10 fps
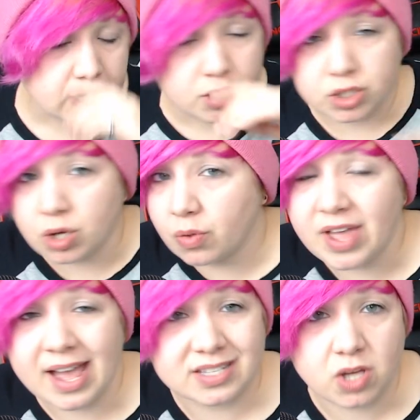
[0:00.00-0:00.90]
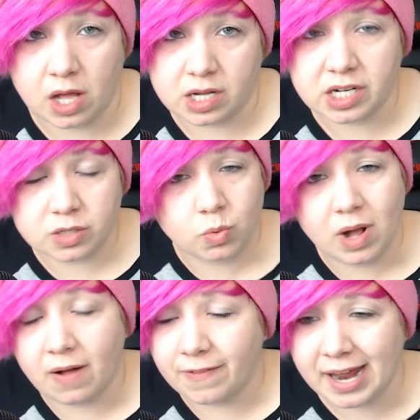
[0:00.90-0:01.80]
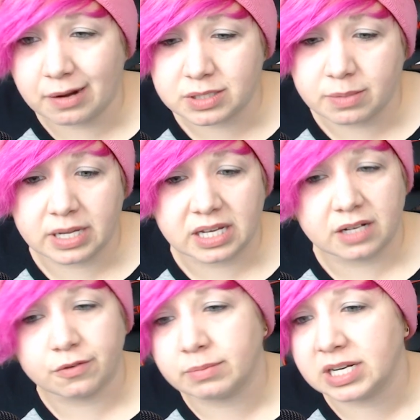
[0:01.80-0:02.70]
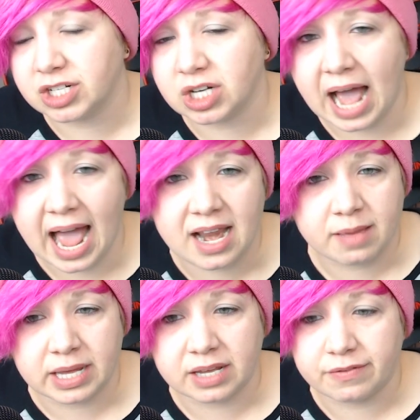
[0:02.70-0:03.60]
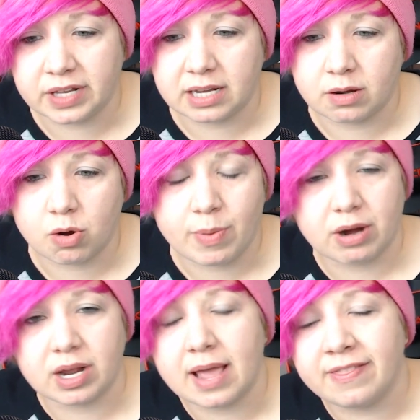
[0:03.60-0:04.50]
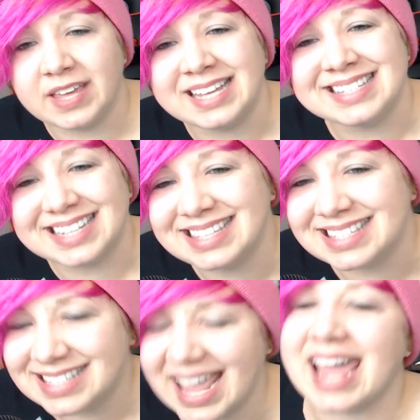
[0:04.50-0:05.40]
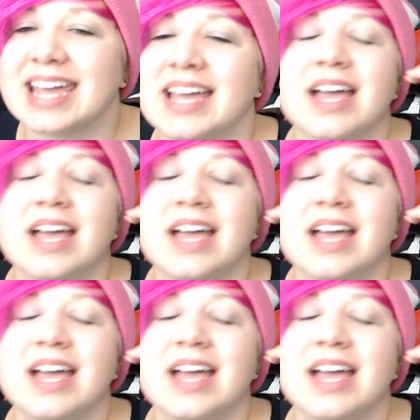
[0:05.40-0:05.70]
So that's all good and well. That was the big information. I didn't make a video about it. And then today,